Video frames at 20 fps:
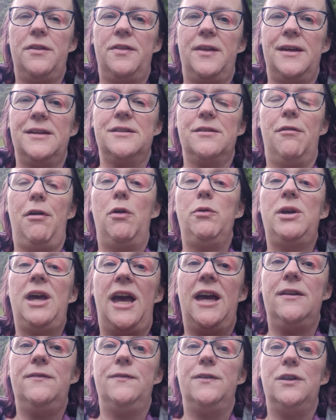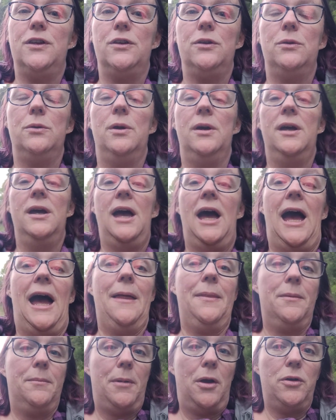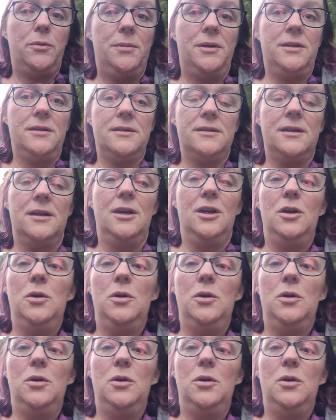things are okay for you at the moment.